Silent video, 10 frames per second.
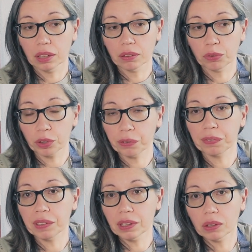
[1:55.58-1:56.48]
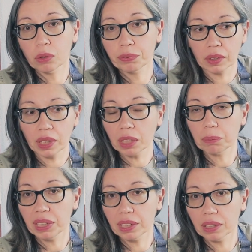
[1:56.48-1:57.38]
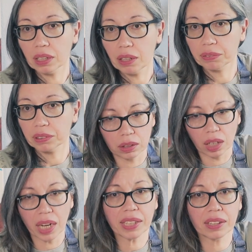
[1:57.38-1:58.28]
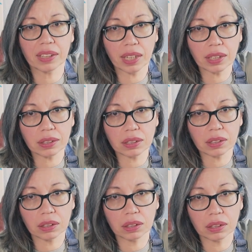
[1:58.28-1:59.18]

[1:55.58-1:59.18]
for fear of not being left. I danced